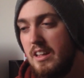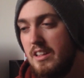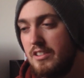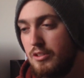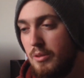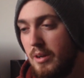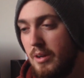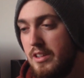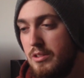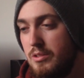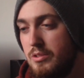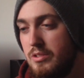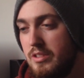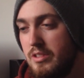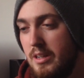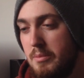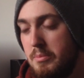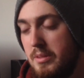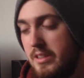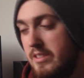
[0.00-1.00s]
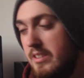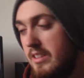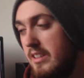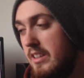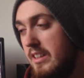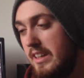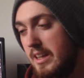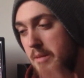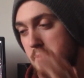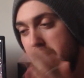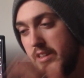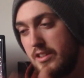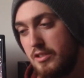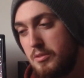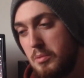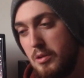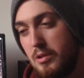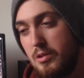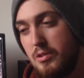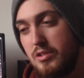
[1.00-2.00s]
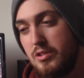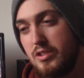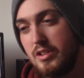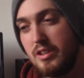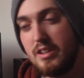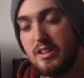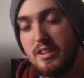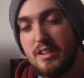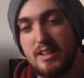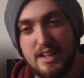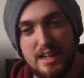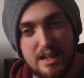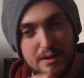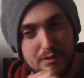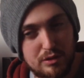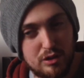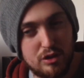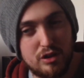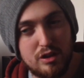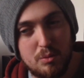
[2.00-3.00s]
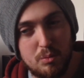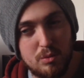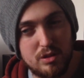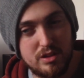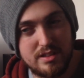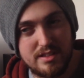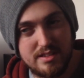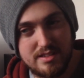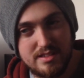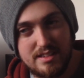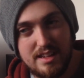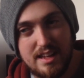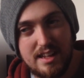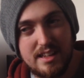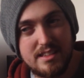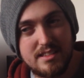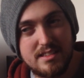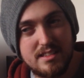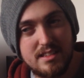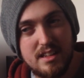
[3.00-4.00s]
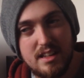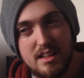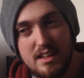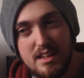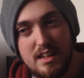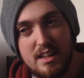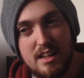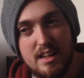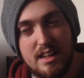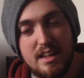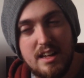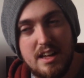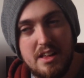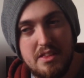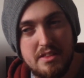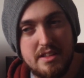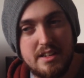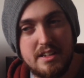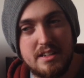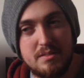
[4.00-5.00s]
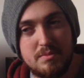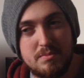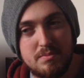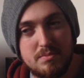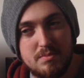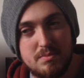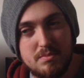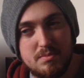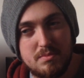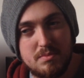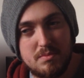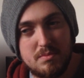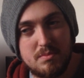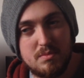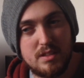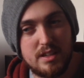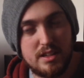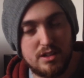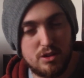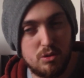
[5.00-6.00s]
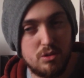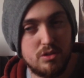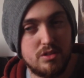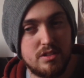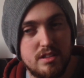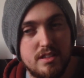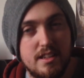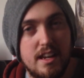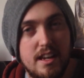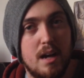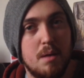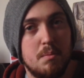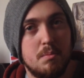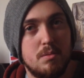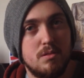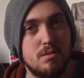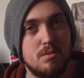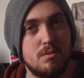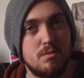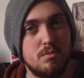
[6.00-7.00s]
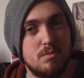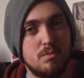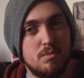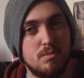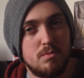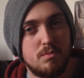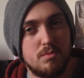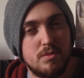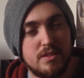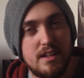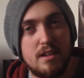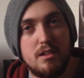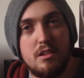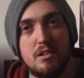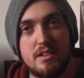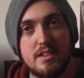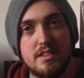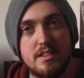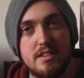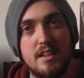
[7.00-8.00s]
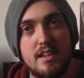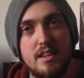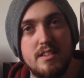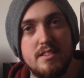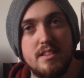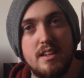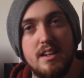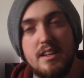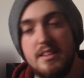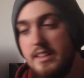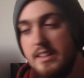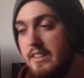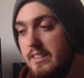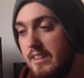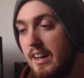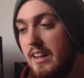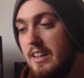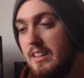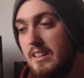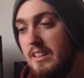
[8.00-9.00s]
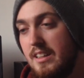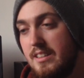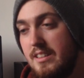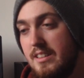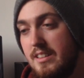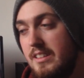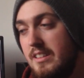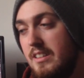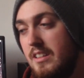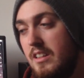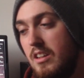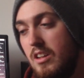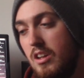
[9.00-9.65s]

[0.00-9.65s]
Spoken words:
So I use that. Basically I get my exposure, I have a look at what it says, and then I go onto the app, see how long it says, and then dial that in